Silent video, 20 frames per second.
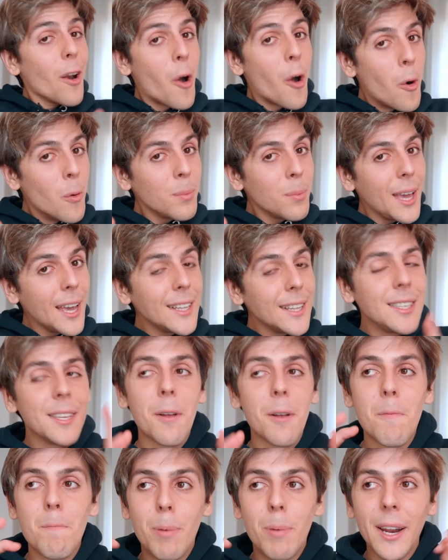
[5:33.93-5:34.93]

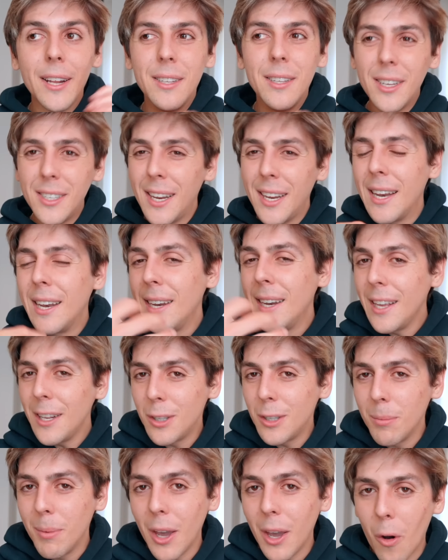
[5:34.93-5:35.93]
HomeKit, but it doesn't
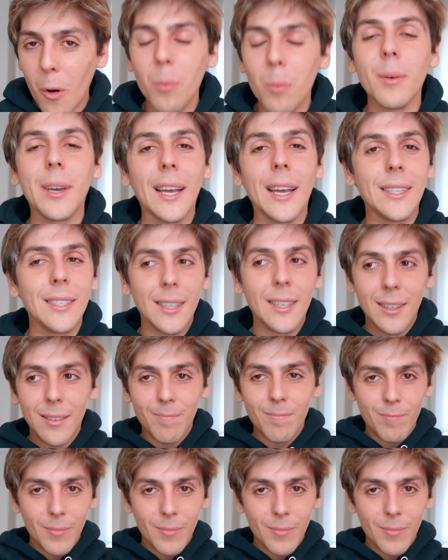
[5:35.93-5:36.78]
need to be HomeKit.